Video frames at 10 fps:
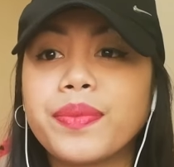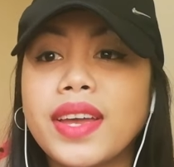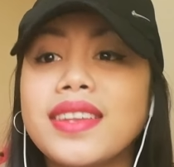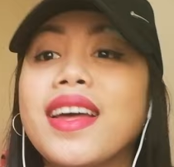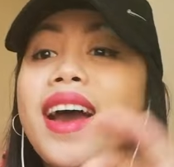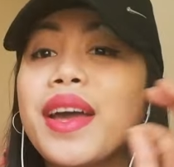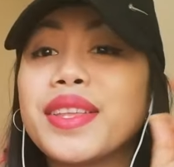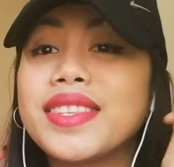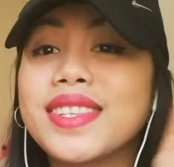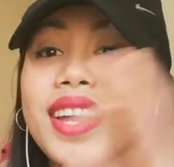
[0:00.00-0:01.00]
And
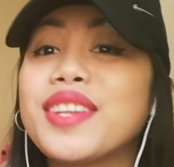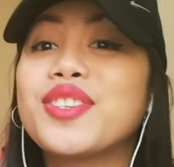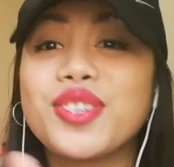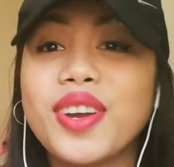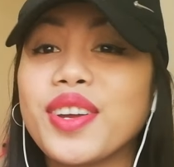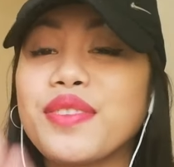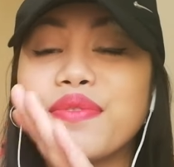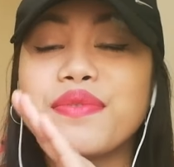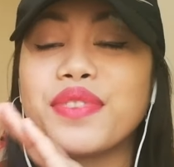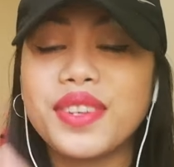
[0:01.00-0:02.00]
it's kind of shocked and
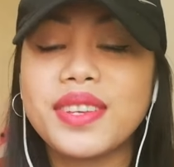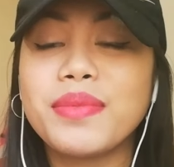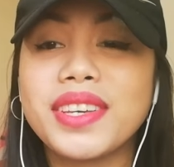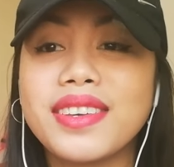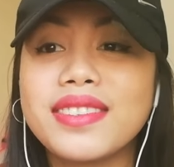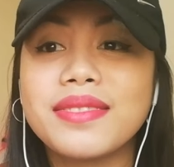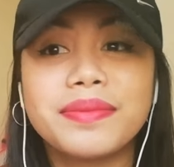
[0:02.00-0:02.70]
funny, because